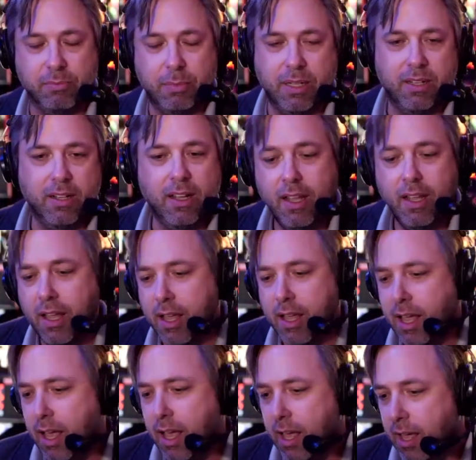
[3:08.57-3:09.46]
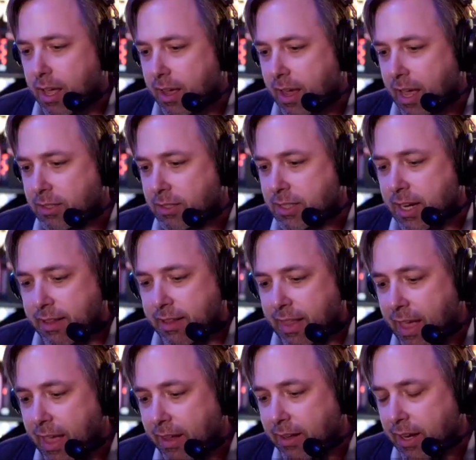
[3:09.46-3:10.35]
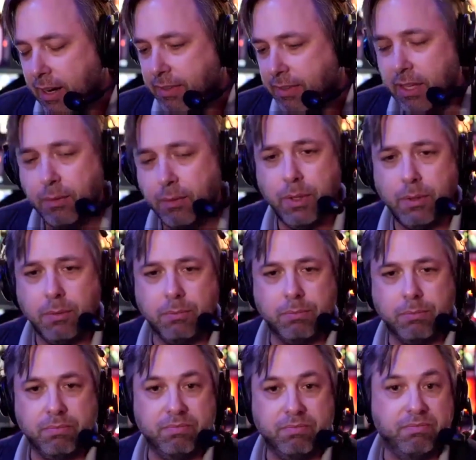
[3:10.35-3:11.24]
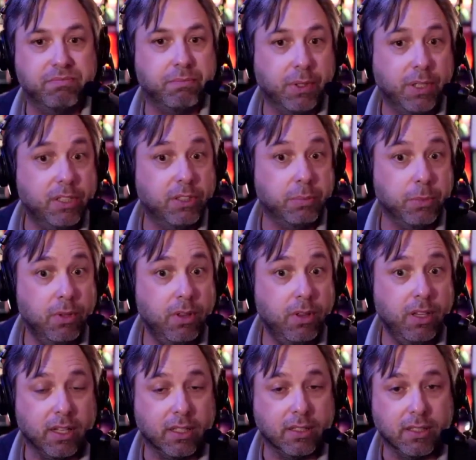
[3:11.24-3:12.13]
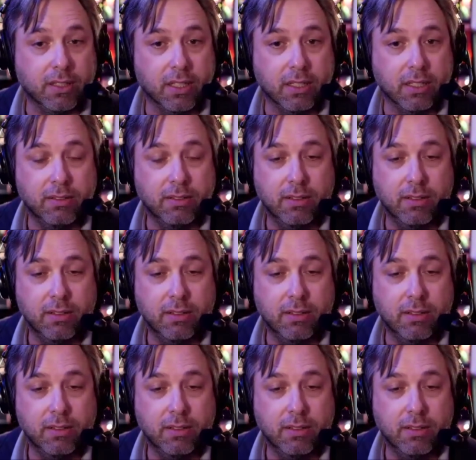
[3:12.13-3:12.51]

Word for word: But uh, outside of that, everything went pretty smoothly, I'd say.